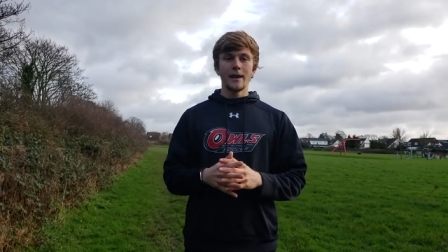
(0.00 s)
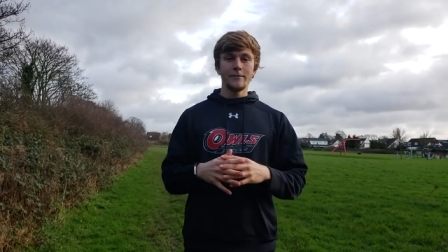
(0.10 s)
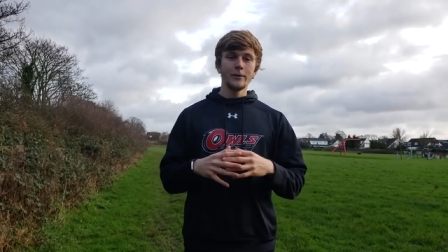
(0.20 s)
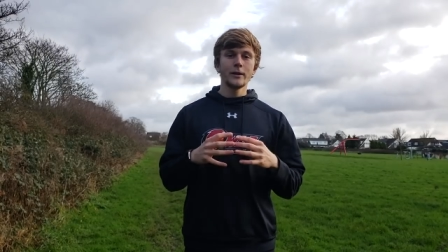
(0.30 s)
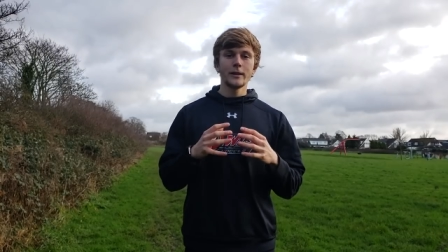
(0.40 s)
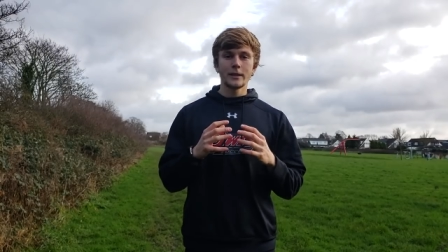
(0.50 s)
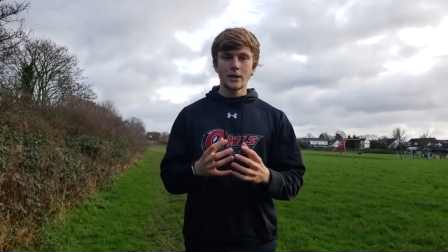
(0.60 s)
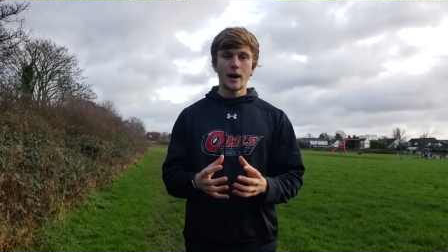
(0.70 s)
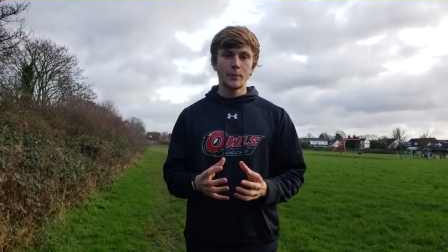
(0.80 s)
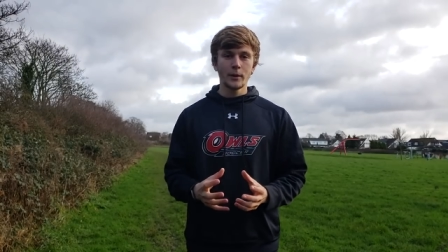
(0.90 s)
If you look at the
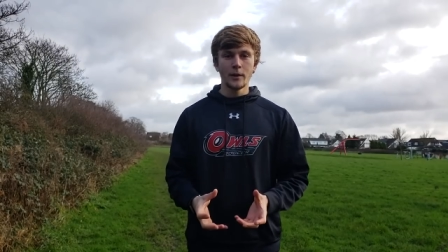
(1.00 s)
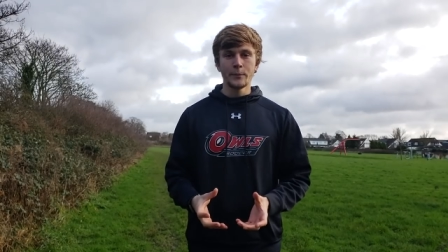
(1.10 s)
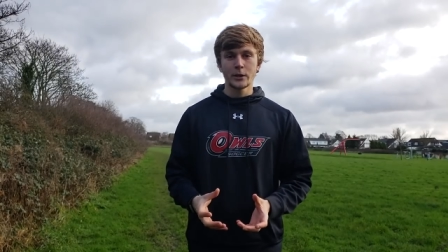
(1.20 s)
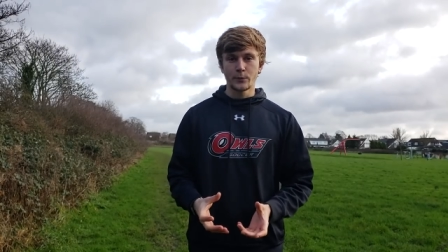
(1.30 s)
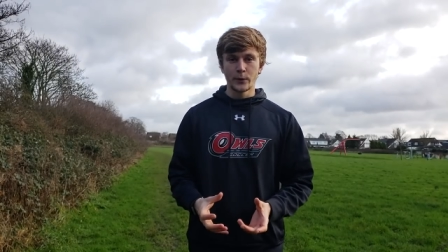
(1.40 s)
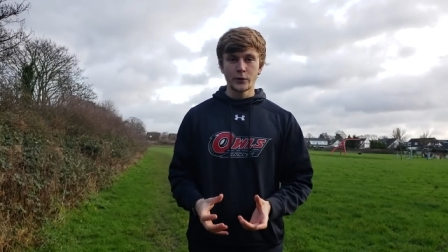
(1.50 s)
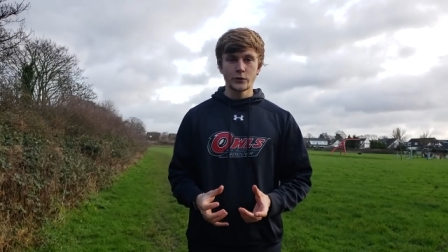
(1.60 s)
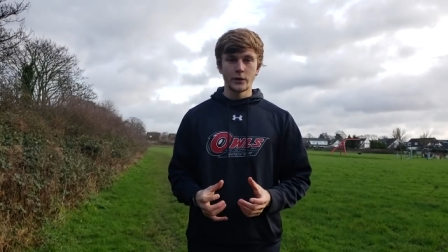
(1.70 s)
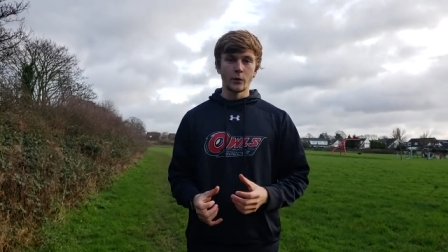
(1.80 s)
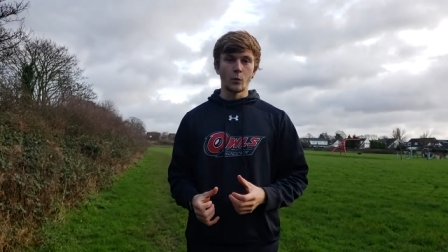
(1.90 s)
top Olympic
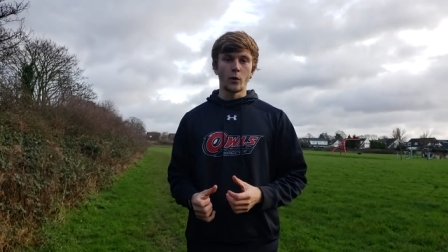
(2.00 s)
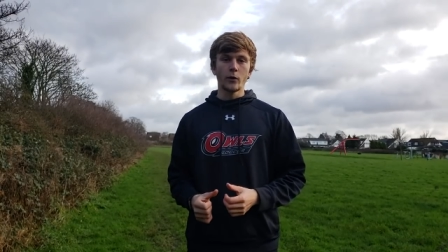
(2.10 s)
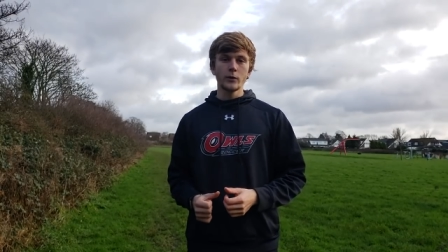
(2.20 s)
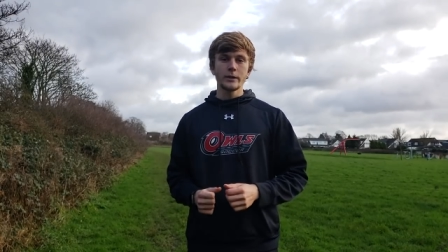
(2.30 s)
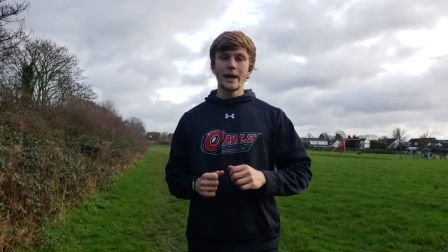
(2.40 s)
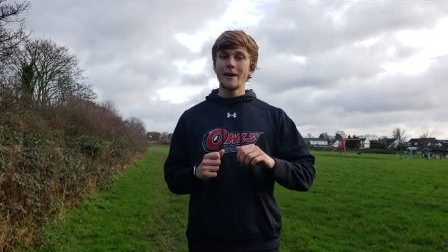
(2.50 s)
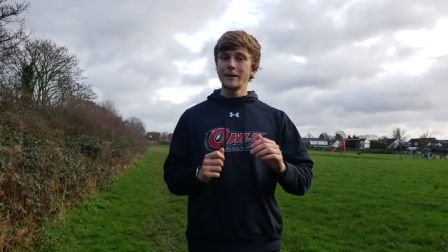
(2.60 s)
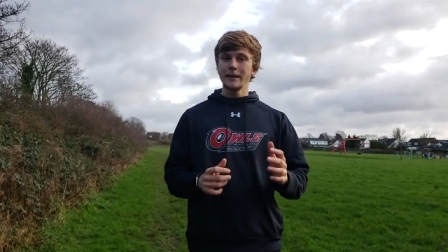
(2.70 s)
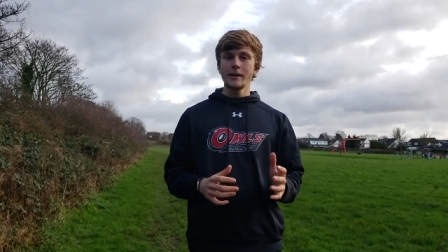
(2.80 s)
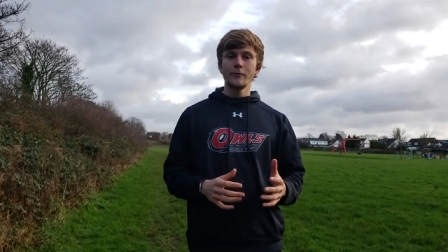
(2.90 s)
sprinters in the world,
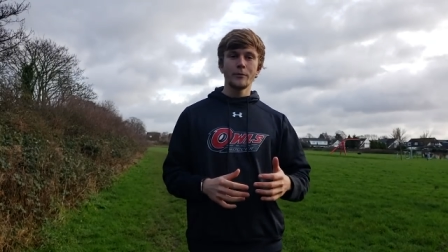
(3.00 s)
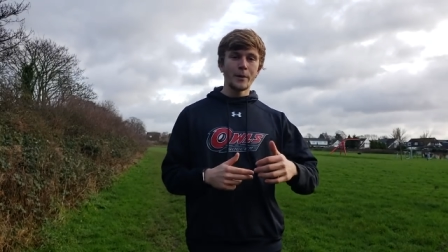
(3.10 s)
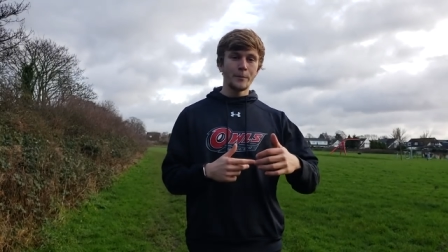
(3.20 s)
everything from the